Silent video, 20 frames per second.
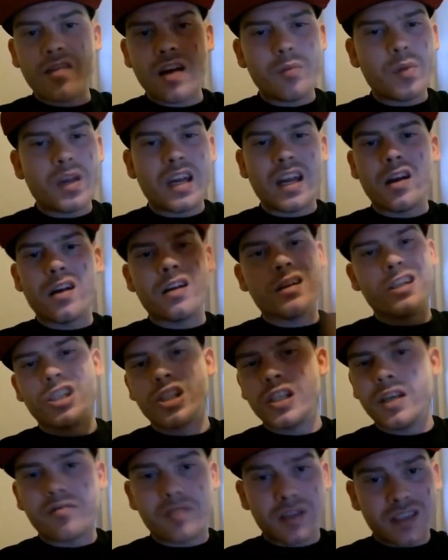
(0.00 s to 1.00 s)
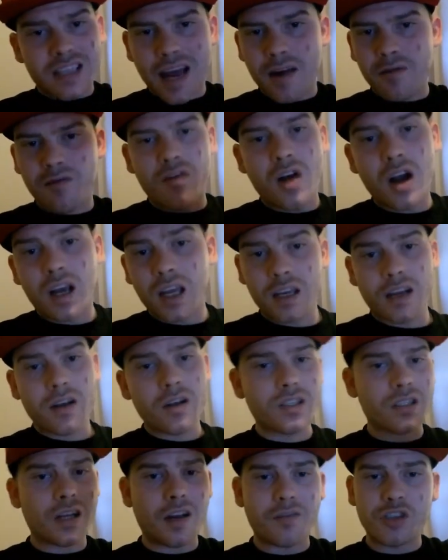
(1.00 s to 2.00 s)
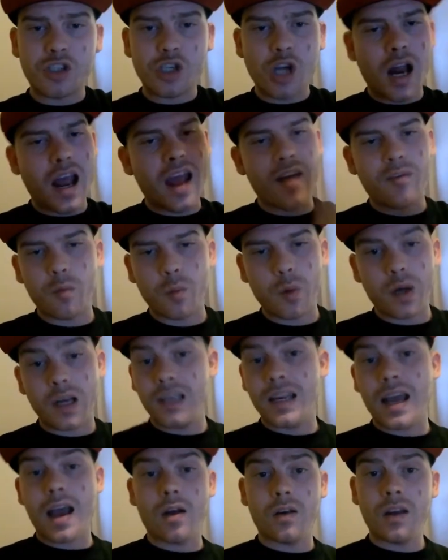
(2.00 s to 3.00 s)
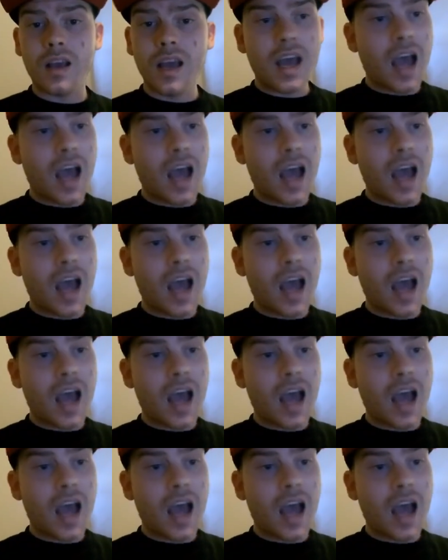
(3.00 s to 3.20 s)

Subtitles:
I've been hearing this shit for 10 fucking years and I've shut everybody down.